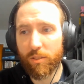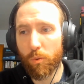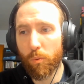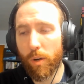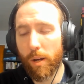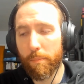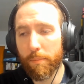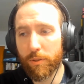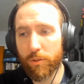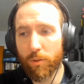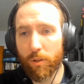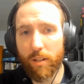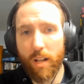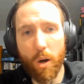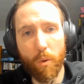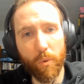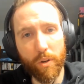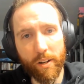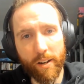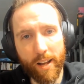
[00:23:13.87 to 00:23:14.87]
to wipe us all
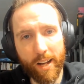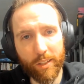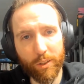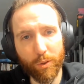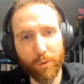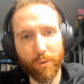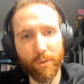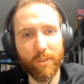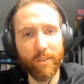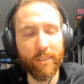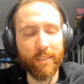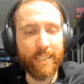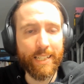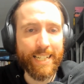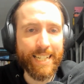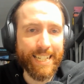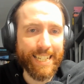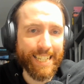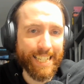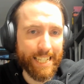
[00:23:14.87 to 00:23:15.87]
out with natural
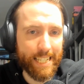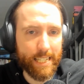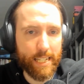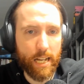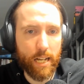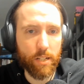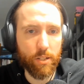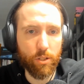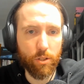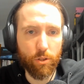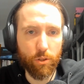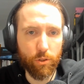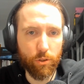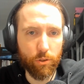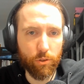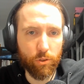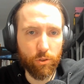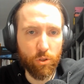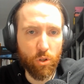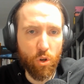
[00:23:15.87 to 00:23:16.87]

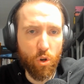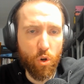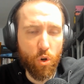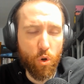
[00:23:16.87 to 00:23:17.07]
disasters.